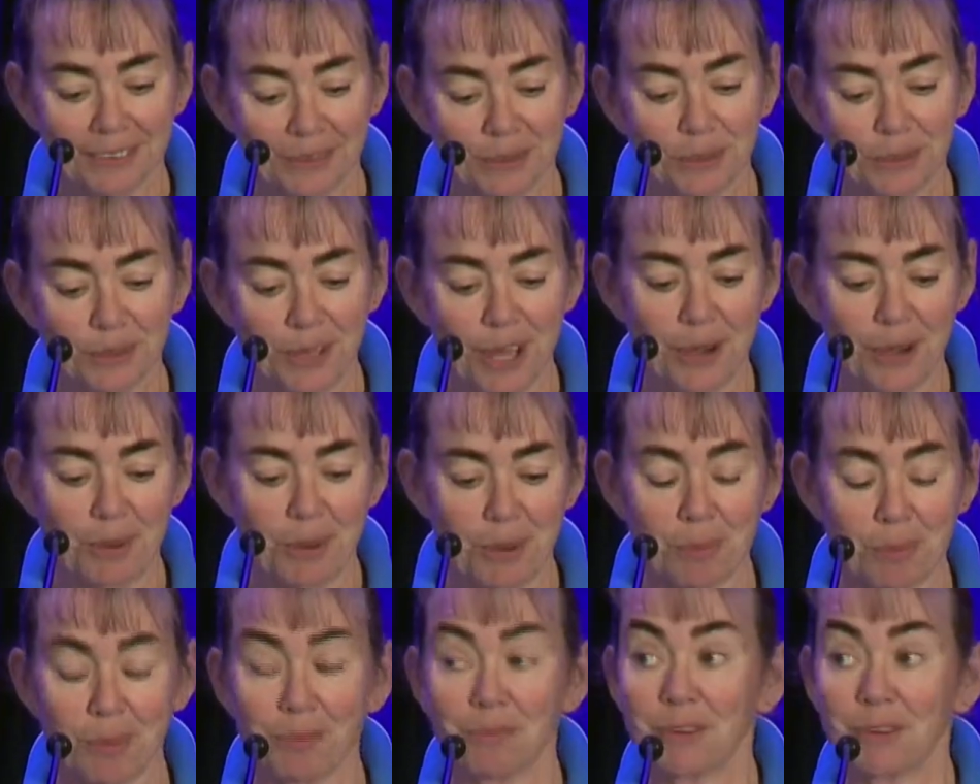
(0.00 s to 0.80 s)
Although
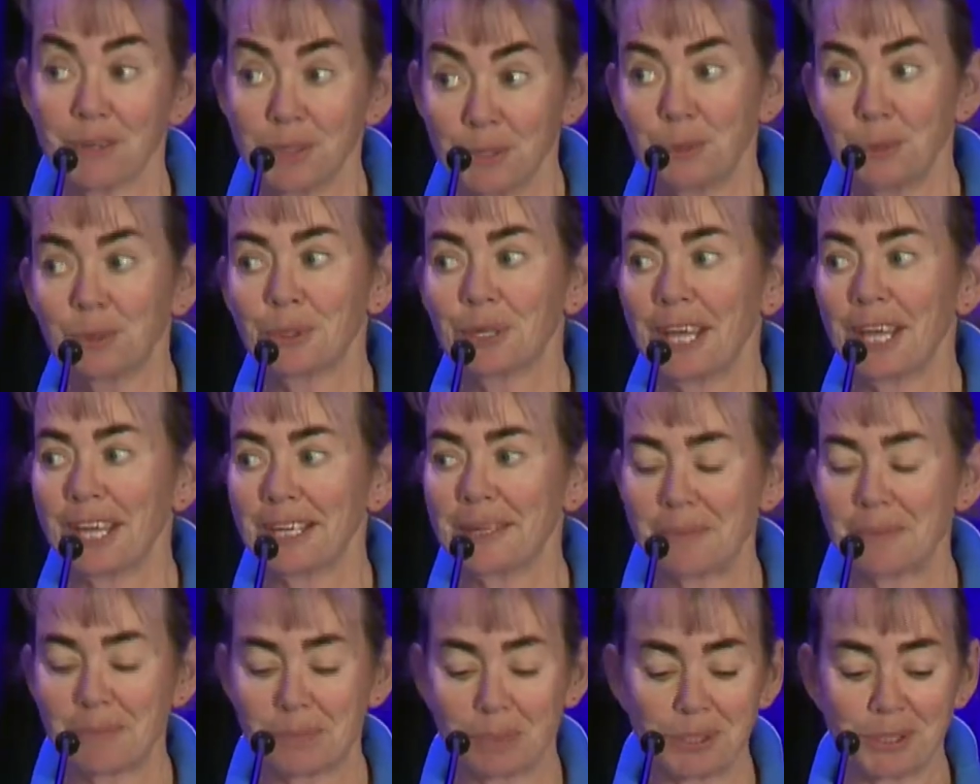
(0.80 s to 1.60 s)
I'm not very good
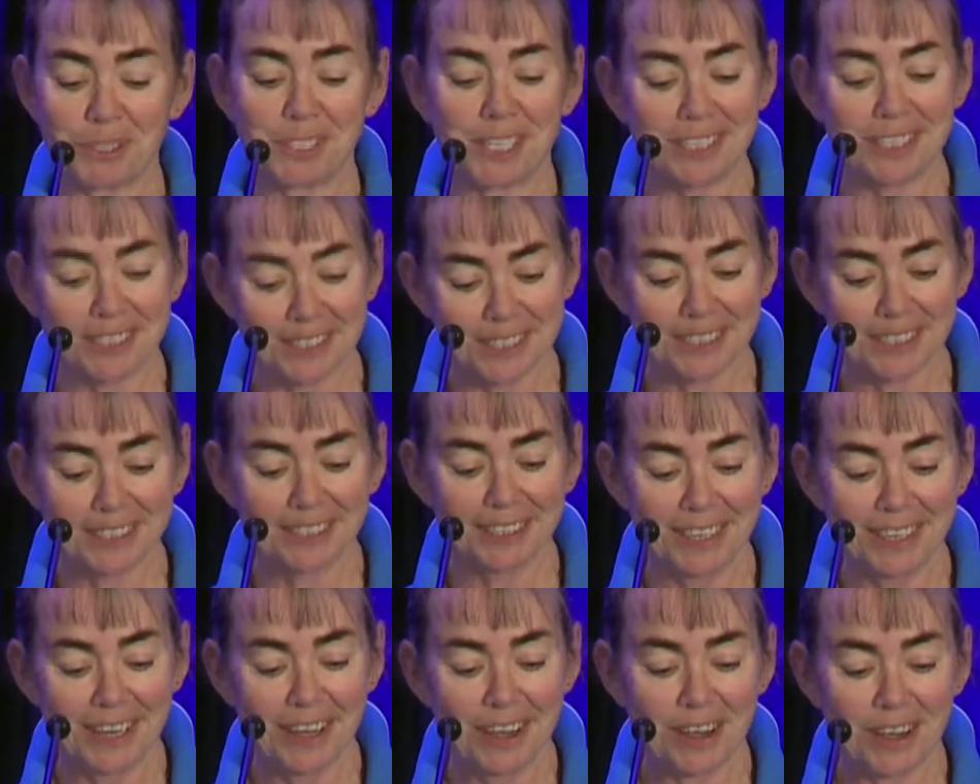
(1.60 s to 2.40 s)
at
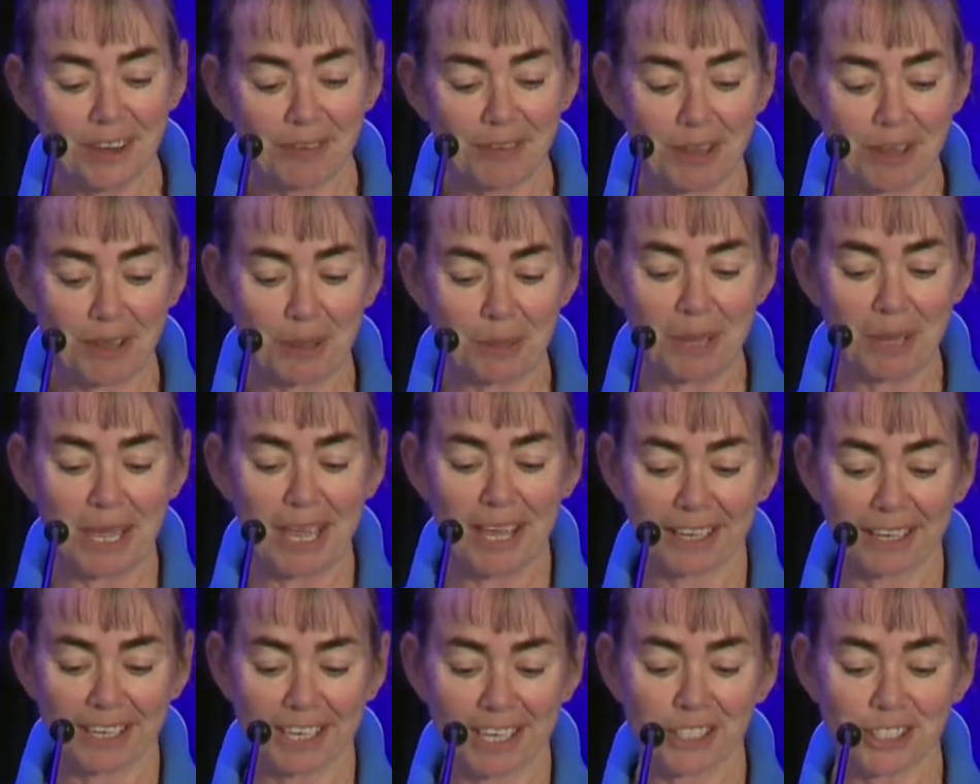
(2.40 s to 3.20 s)
presenting, I'd rather be
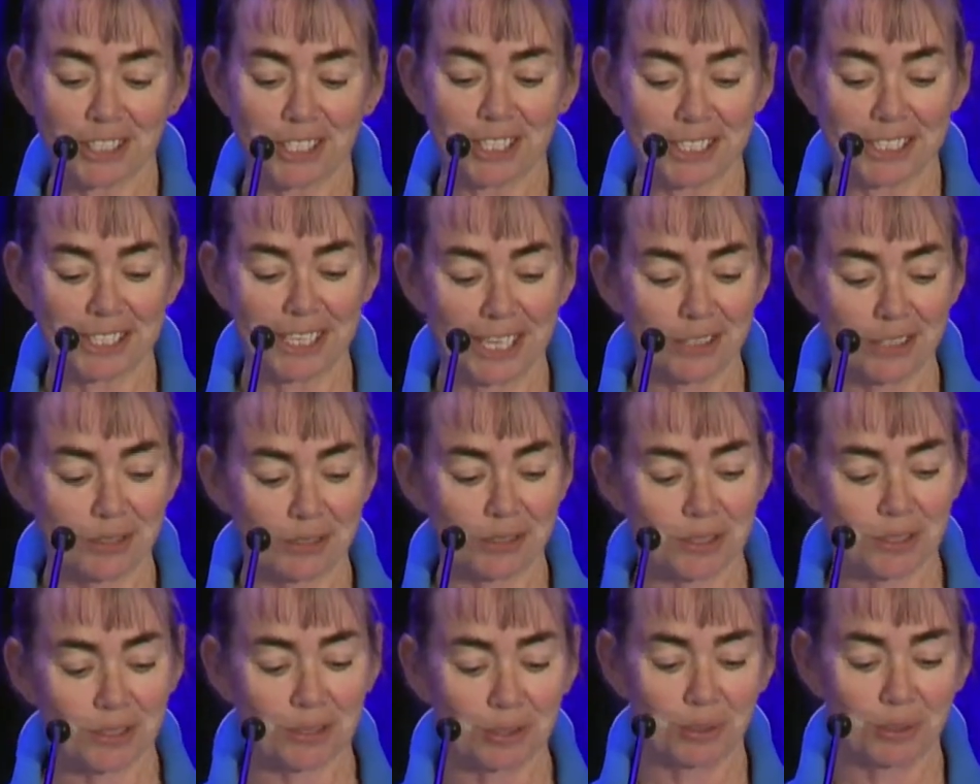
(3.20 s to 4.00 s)
out catching a
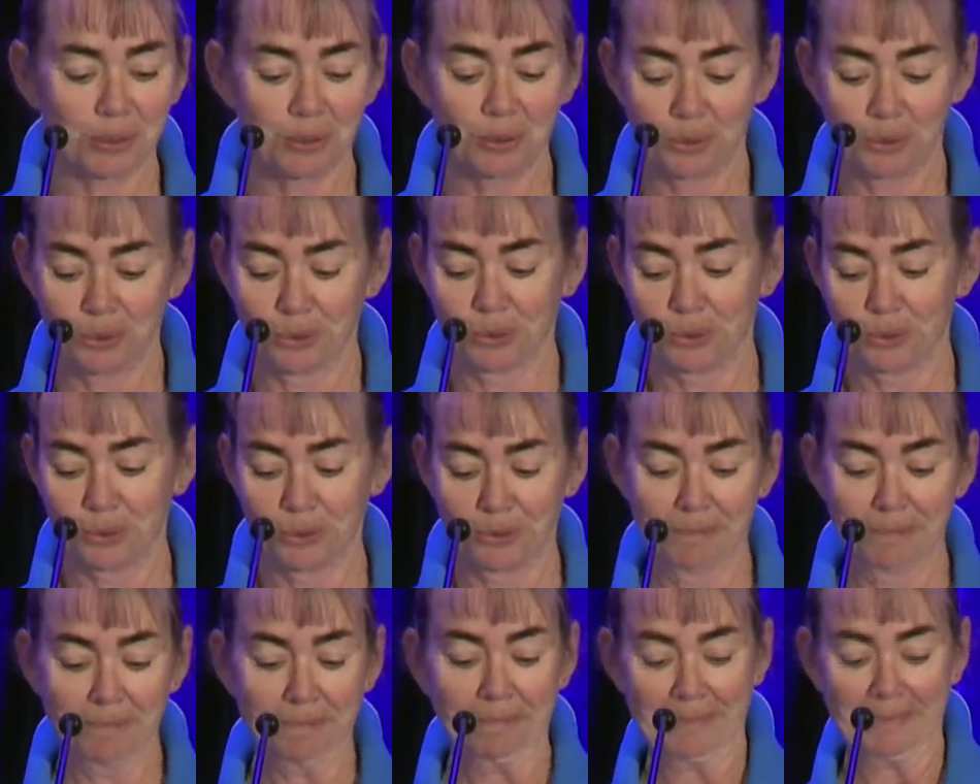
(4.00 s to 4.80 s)
dangerous dog
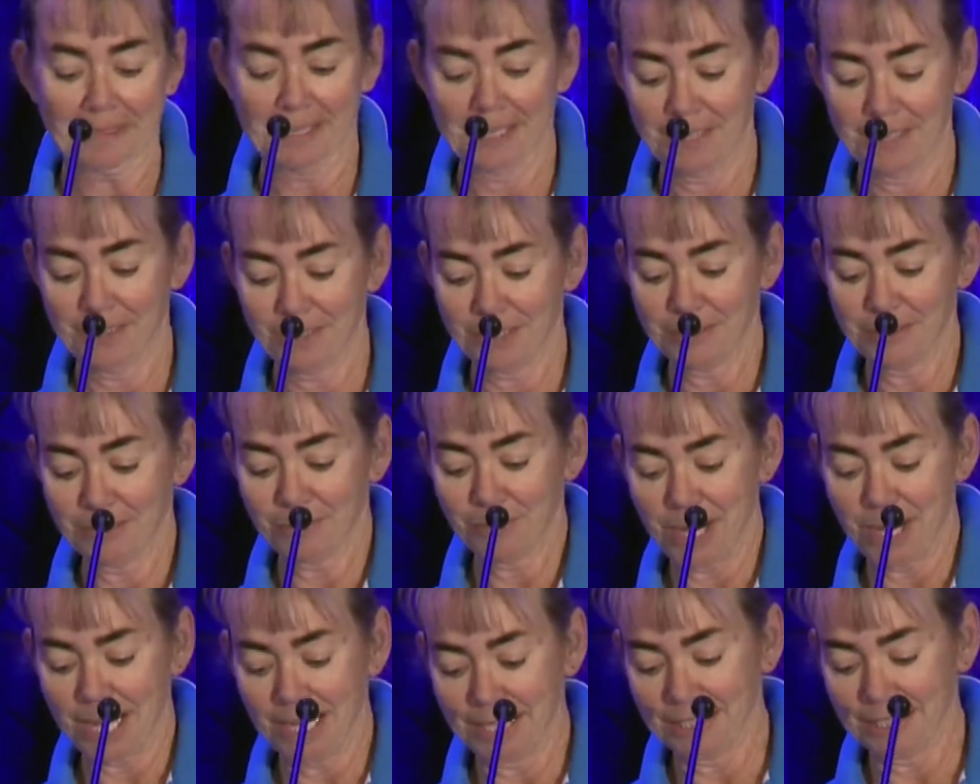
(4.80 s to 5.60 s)
or
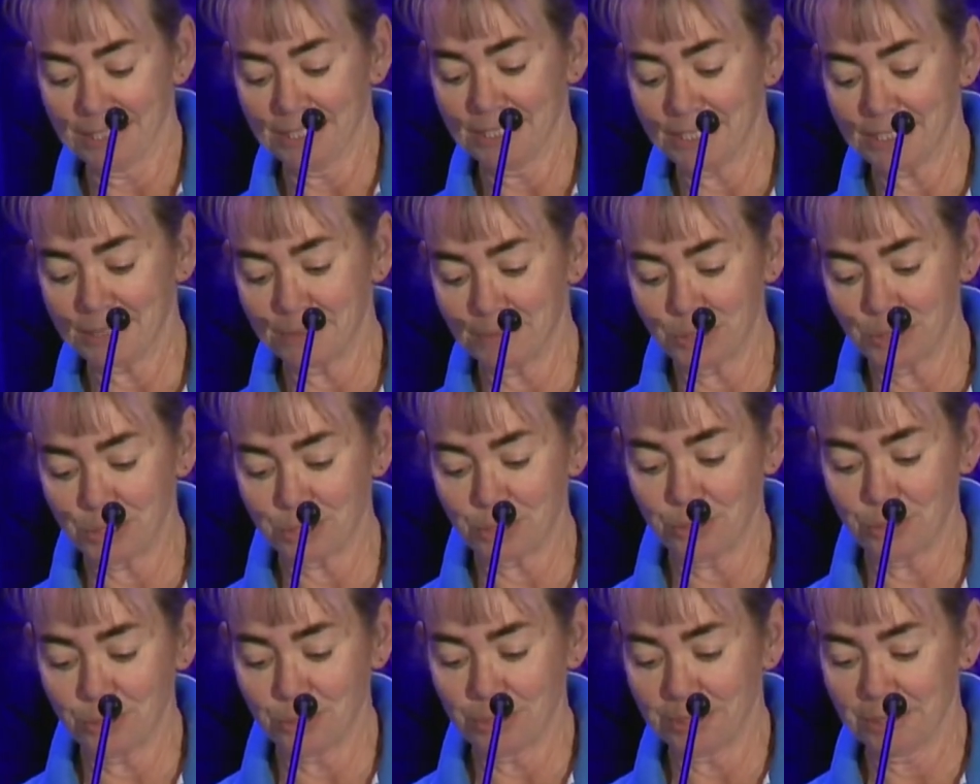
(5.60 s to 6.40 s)
wrangling some
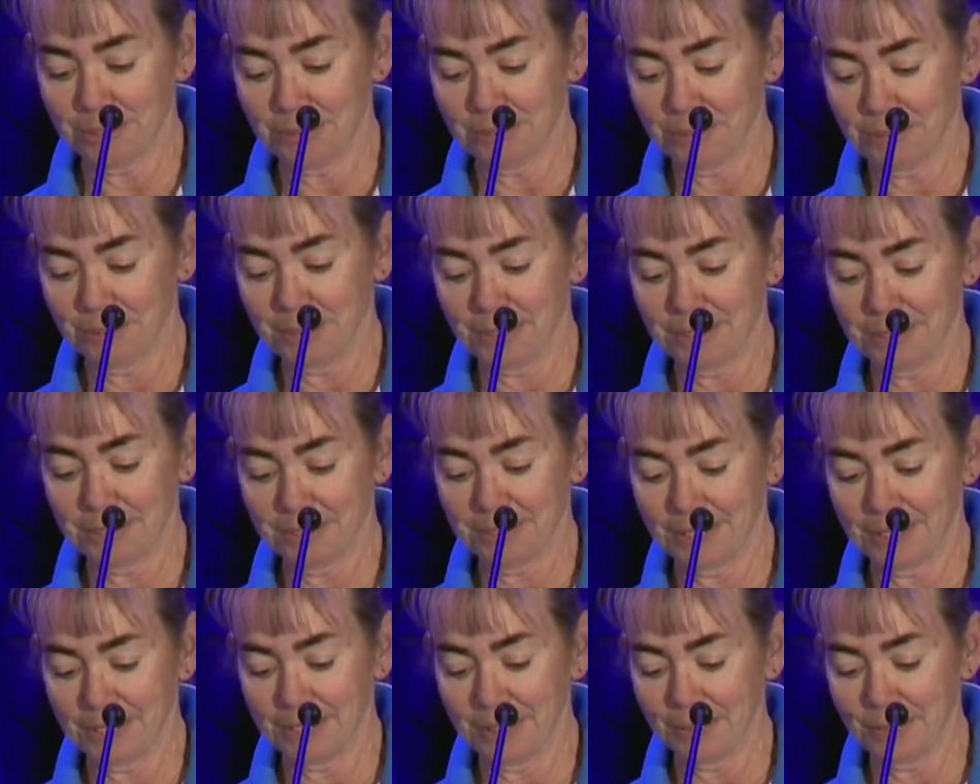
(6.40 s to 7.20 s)
stock. But
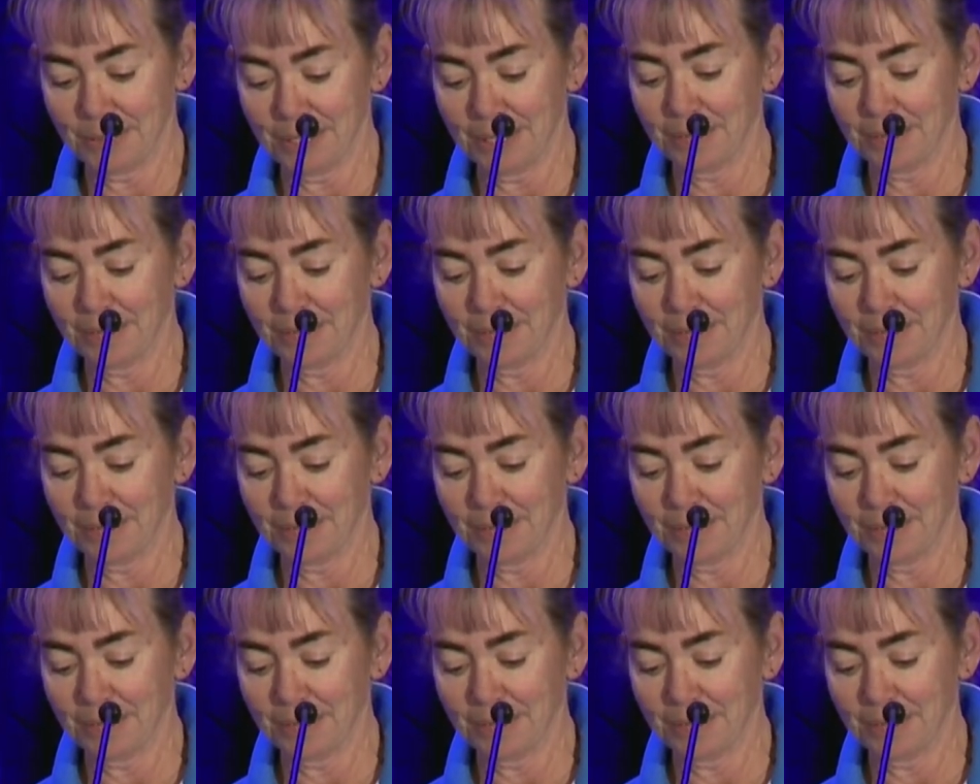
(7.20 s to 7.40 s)
anyway,